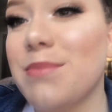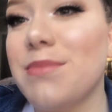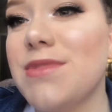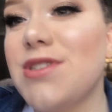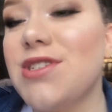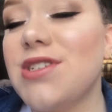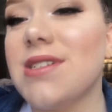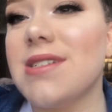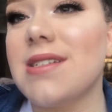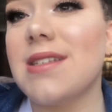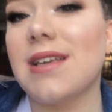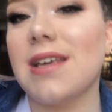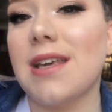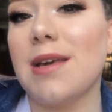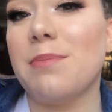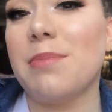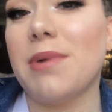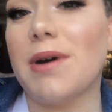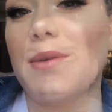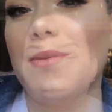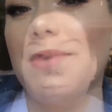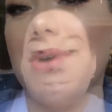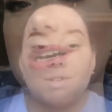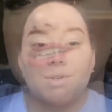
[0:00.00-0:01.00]
just keep
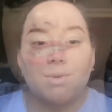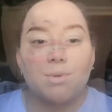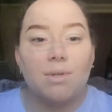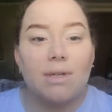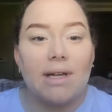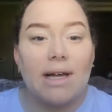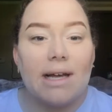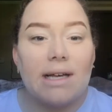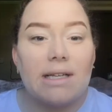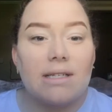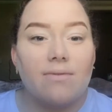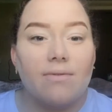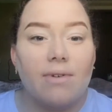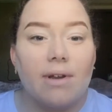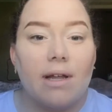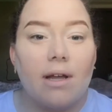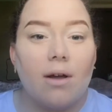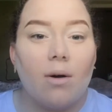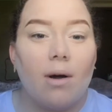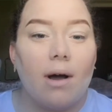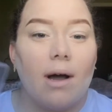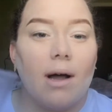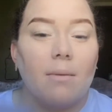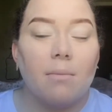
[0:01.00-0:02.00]
on watching. In today's
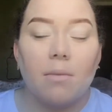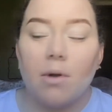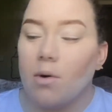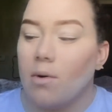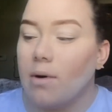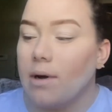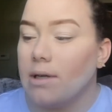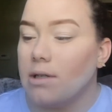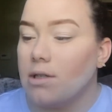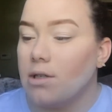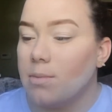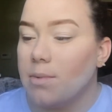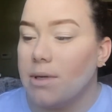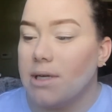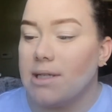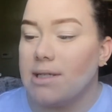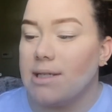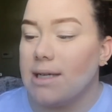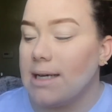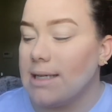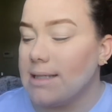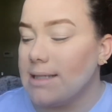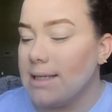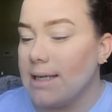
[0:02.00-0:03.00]
video, I'm going to be
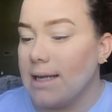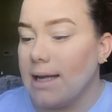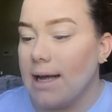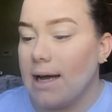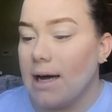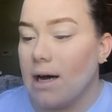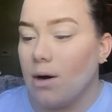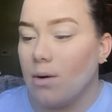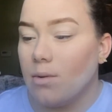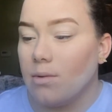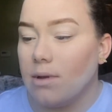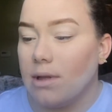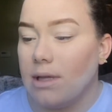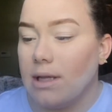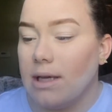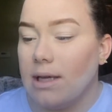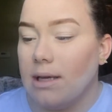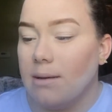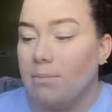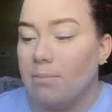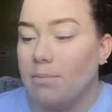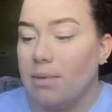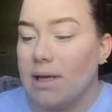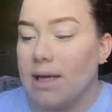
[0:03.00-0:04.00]
testing out
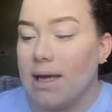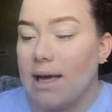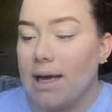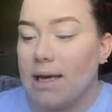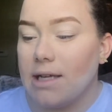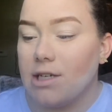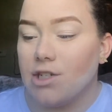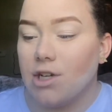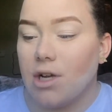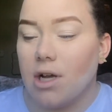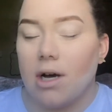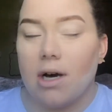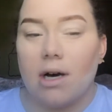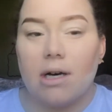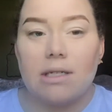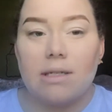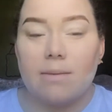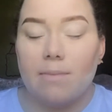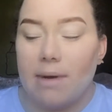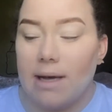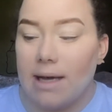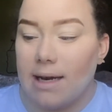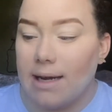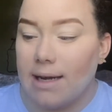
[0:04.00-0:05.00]
the
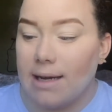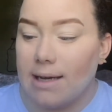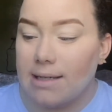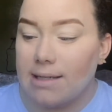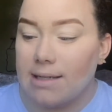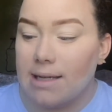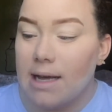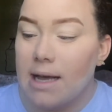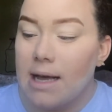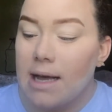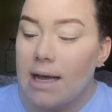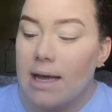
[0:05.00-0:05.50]
ItCosmetics